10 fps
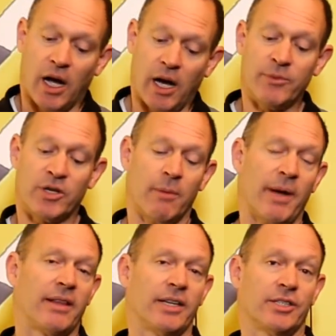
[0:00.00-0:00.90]
I'm trying to
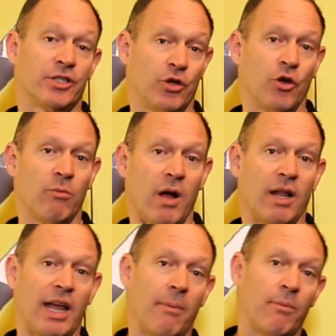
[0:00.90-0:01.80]
make this 2
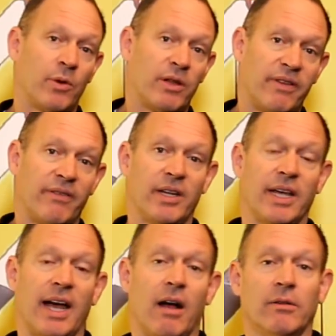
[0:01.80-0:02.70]
mile happen with the
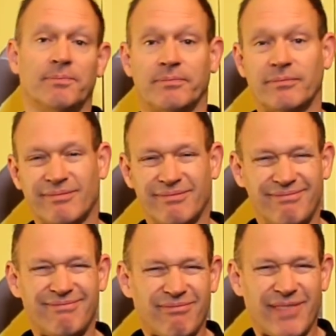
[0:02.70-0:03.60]
50 cal
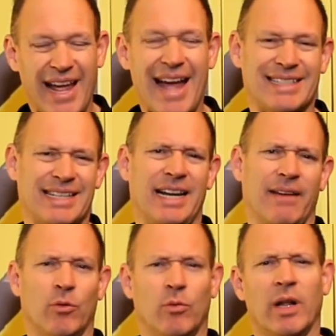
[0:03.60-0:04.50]
at sea level.